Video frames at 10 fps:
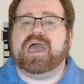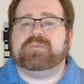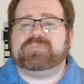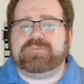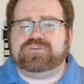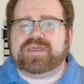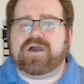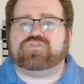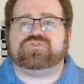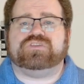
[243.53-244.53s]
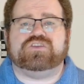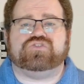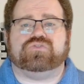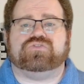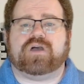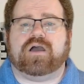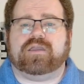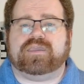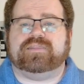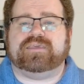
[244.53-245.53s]
Paper towel or t-shirts
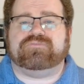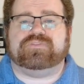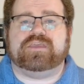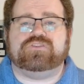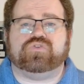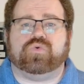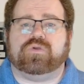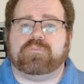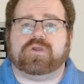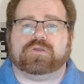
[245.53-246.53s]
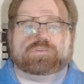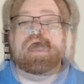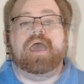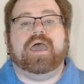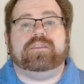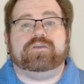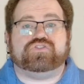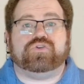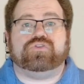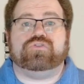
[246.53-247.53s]
can leave lint or marks. An
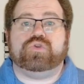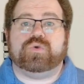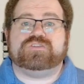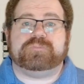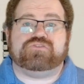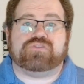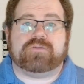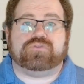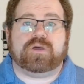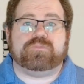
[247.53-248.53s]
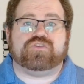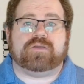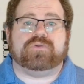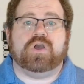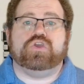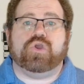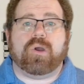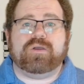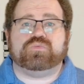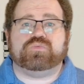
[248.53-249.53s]
external USB drive or thumb drive. You
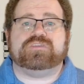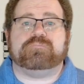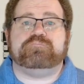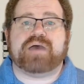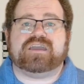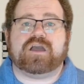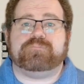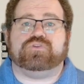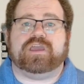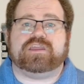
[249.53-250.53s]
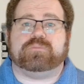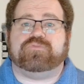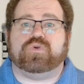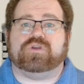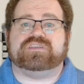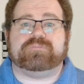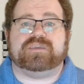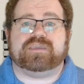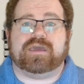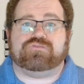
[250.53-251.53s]
always want to back up your data before
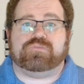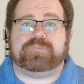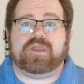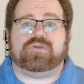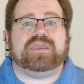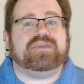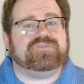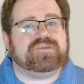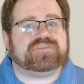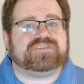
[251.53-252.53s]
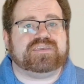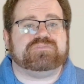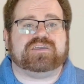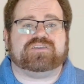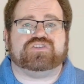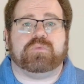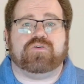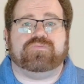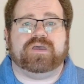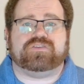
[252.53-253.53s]
attempting any repair, even if it seems like a small
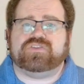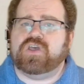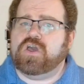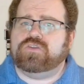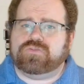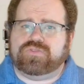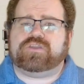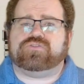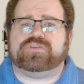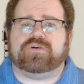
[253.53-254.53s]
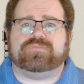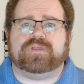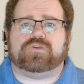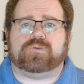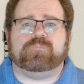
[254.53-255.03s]
fix. You'll thank yourself later.